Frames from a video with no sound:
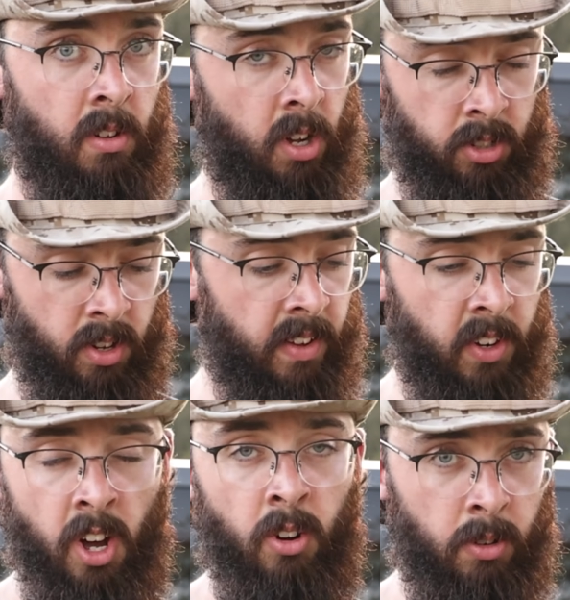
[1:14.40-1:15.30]
Also, I have
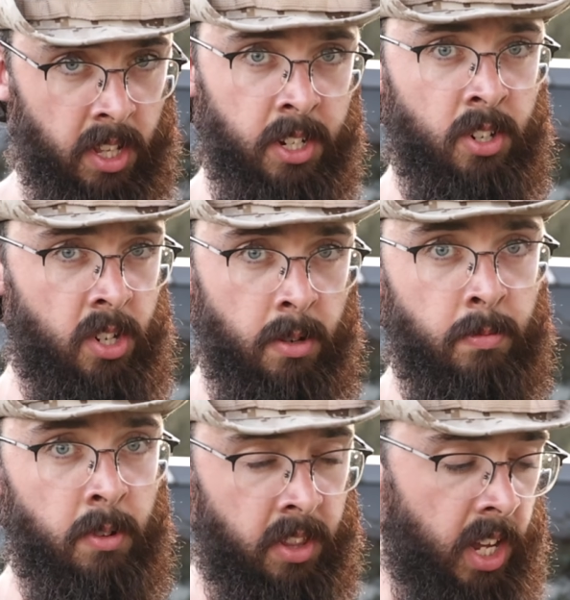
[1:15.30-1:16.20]
no
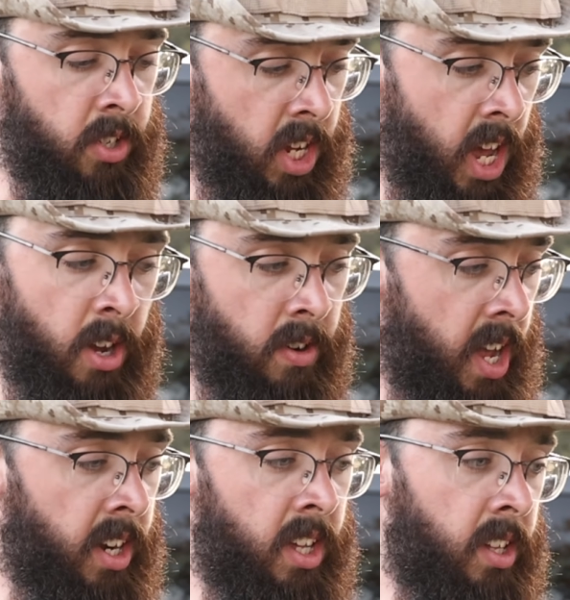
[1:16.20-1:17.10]
relationship with HK or
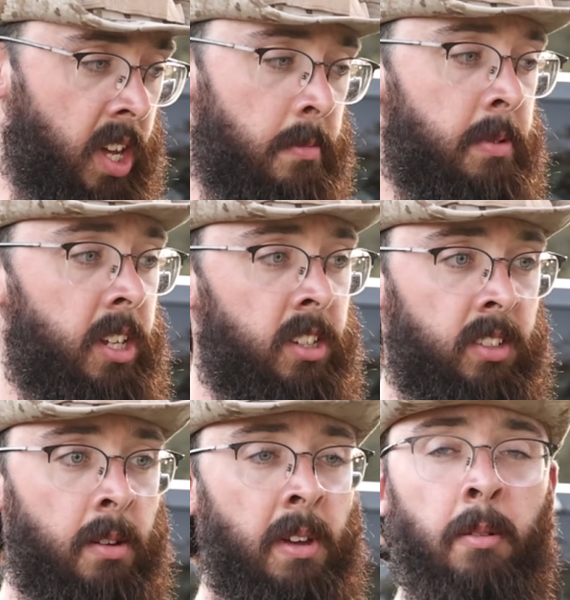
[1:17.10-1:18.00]
any of the
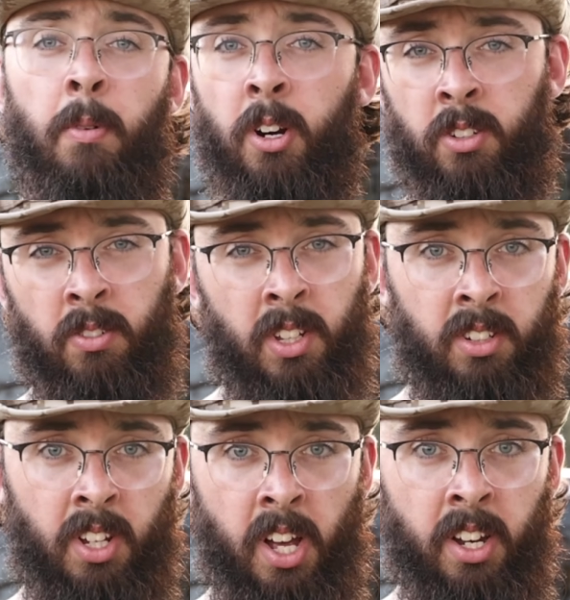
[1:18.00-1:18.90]
companies that make parts for
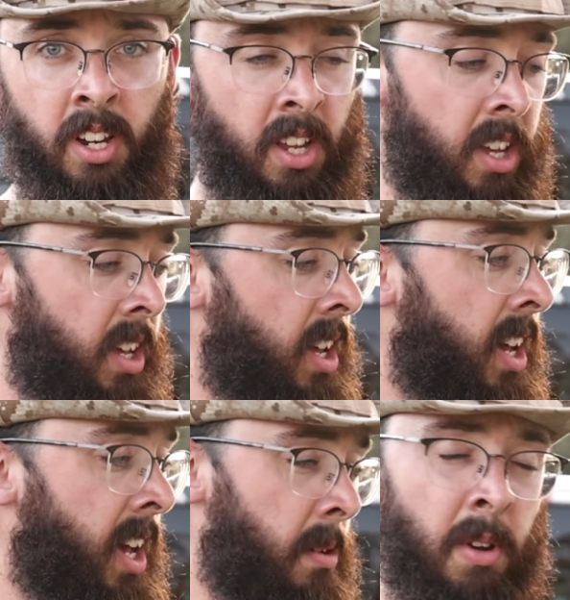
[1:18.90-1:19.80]
this gun.
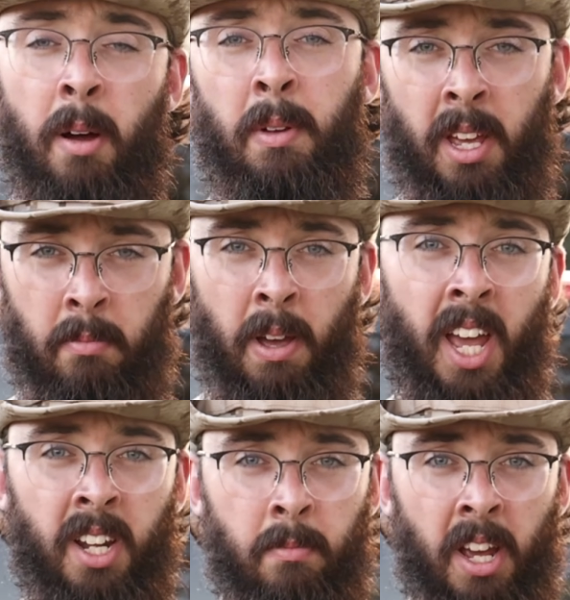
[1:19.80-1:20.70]
I'm not being
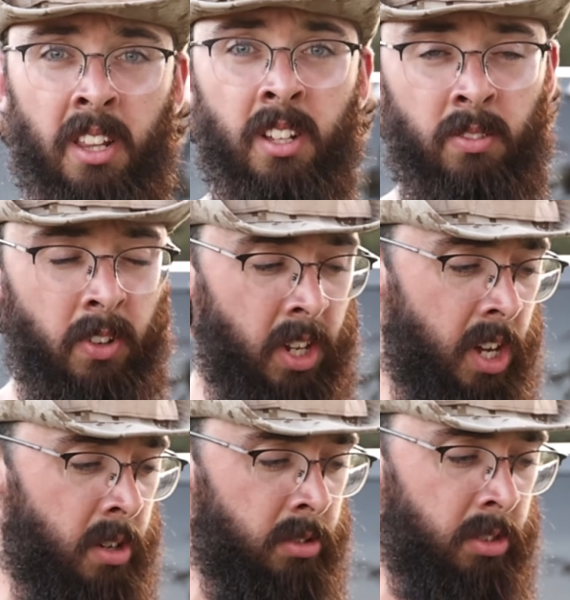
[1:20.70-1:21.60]
paid to make this
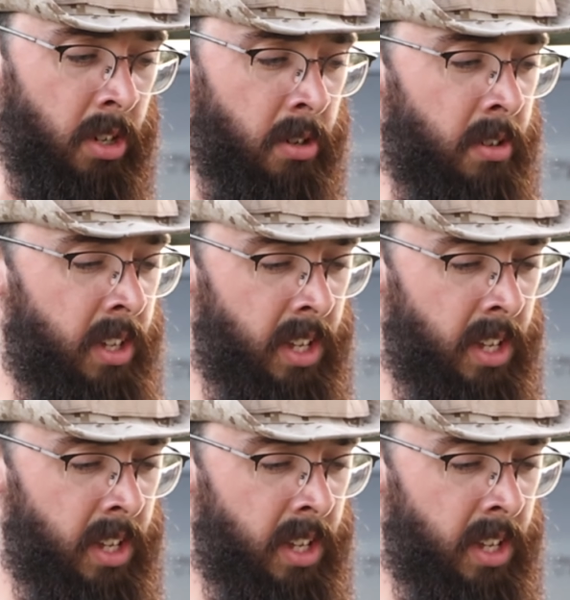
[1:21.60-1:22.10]
video, so